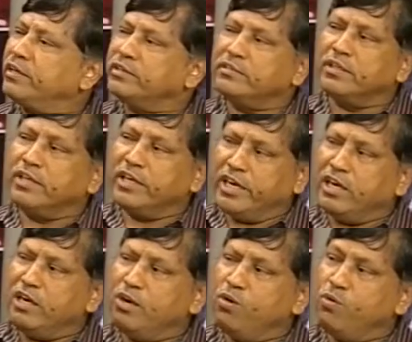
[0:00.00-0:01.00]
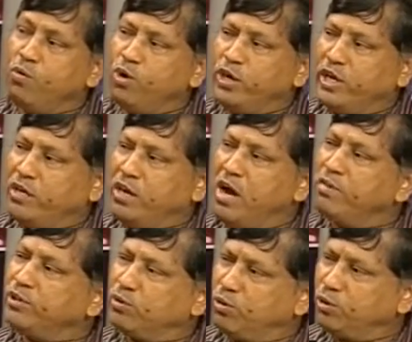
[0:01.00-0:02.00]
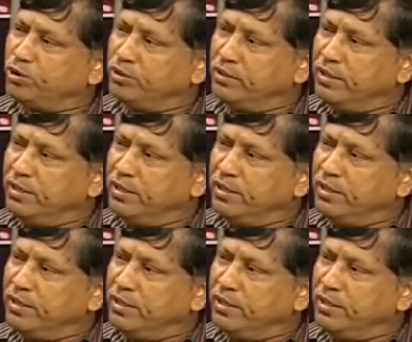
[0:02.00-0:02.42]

is the real owner of the course.